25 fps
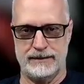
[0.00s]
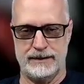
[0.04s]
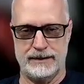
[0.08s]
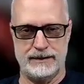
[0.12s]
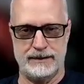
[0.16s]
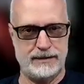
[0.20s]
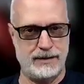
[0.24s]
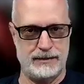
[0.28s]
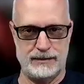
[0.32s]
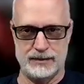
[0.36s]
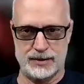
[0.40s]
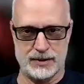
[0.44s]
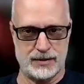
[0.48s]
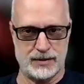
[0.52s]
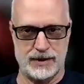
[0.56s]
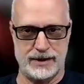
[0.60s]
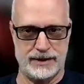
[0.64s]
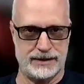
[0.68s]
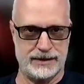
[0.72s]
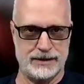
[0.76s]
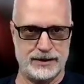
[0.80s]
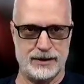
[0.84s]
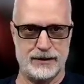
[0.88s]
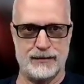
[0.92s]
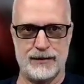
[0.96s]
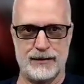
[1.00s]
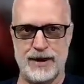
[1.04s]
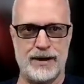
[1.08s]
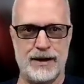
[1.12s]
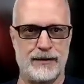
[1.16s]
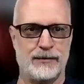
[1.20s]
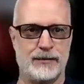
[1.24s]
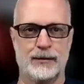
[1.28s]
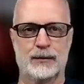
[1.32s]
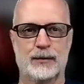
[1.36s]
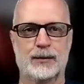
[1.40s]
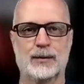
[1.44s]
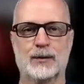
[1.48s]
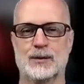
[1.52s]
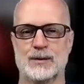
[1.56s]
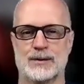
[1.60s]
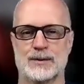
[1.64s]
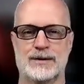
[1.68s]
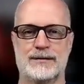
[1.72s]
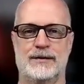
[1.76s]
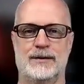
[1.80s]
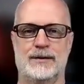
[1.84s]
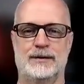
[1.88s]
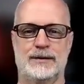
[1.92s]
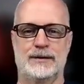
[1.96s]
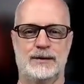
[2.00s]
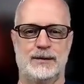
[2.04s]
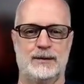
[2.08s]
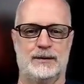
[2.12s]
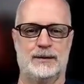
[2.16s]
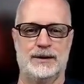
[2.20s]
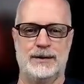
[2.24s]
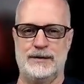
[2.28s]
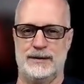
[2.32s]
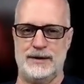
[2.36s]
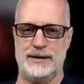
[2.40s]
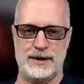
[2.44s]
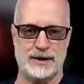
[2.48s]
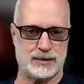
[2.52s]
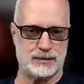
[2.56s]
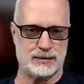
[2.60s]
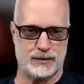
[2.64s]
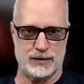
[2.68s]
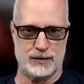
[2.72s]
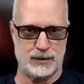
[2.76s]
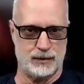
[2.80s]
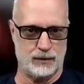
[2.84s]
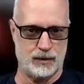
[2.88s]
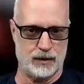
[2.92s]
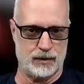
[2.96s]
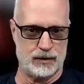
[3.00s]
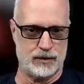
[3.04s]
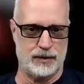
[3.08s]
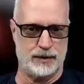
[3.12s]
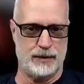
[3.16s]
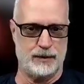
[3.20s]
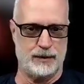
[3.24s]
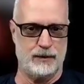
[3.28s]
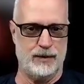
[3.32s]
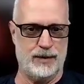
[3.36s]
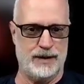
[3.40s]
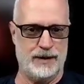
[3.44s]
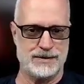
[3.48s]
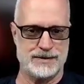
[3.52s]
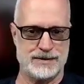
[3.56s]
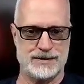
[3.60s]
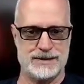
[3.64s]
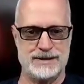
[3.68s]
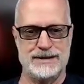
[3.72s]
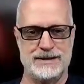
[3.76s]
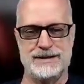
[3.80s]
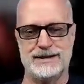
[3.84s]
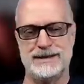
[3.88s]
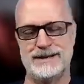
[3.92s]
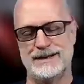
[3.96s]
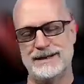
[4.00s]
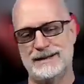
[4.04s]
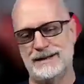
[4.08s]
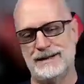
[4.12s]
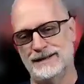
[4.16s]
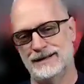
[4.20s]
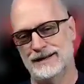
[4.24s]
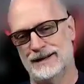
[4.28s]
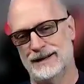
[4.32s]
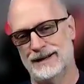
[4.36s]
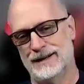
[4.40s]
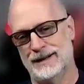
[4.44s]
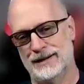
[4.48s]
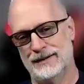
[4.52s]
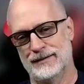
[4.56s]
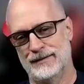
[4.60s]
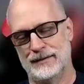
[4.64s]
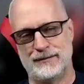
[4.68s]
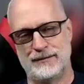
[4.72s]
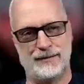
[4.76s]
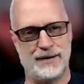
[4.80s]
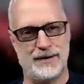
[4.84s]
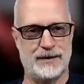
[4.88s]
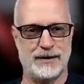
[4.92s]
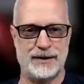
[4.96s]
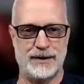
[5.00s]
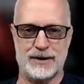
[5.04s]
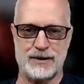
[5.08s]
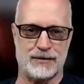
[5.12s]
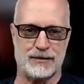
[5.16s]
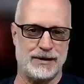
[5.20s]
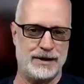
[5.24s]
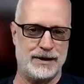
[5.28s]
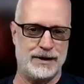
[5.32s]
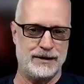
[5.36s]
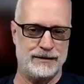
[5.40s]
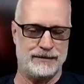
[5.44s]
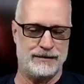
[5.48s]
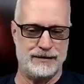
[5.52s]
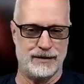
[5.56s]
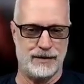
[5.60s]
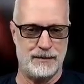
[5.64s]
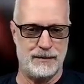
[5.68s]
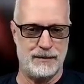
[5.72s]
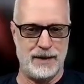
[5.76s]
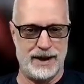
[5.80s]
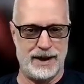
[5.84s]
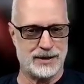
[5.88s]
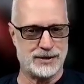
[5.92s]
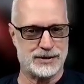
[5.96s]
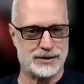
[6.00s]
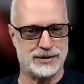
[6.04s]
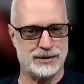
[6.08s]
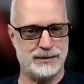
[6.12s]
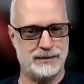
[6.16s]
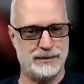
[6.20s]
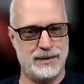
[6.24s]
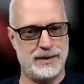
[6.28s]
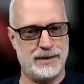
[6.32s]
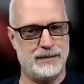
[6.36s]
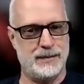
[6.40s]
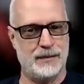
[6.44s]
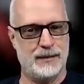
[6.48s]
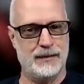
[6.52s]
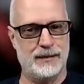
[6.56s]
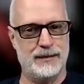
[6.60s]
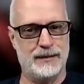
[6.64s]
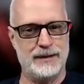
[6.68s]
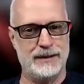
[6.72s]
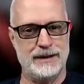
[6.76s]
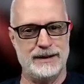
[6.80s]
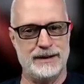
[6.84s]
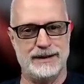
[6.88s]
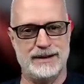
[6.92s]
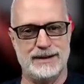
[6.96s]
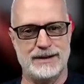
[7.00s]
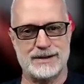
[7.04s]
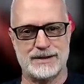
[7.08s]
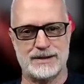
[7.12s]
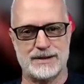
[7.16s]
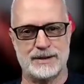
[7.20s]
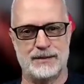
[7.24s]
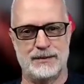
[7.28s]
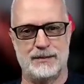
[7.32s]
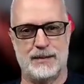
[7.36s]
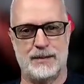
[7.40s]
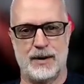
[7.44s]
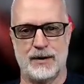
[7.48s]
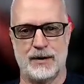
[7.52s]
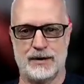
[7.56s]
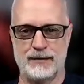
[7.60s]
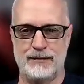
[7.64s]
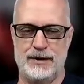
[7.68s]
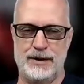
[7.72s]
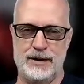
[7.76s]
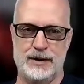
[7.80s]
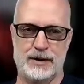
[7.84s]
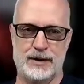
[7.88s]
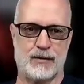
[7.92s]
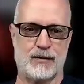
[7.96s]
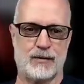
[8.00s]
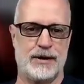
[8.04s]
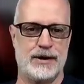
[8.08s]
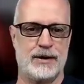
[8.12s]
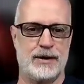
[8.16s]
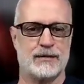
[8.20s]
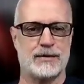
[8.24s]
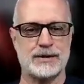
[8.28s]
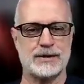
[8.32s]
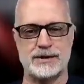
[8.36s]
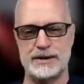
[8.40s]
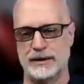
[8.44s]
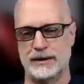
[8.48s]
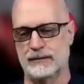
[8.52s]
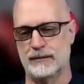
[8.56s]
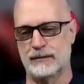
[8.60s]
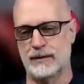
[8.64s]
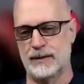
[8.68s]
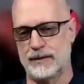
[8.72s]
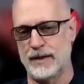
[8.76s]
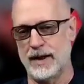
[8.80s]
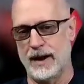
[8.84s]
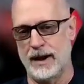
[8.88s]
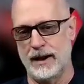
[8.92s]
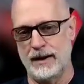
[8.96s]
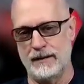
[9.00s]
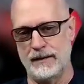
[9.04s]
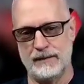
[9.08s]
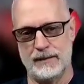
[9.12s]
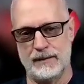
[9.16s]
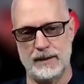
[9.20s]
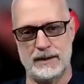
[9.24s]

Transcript: He was trying to get around the rules of only 20 things we're going to work on at once. They're very creative, very passionate people. So part of an integrator is dealing with that.